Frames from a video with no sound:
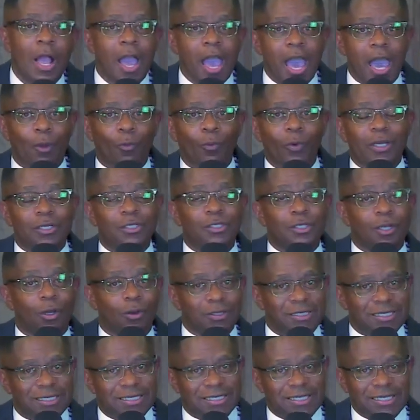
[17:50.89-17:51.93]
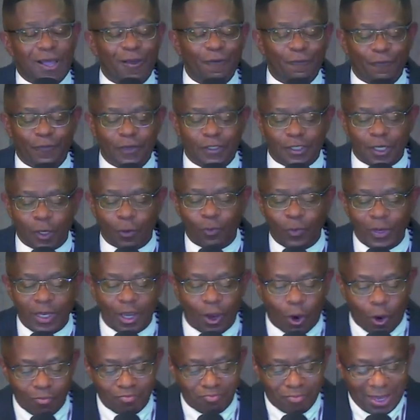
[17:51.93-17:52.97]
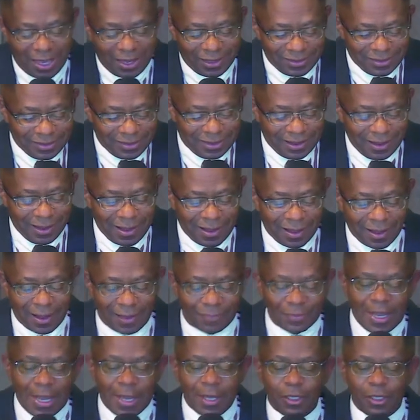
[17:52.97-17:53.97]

and we're so selfish that we omit God.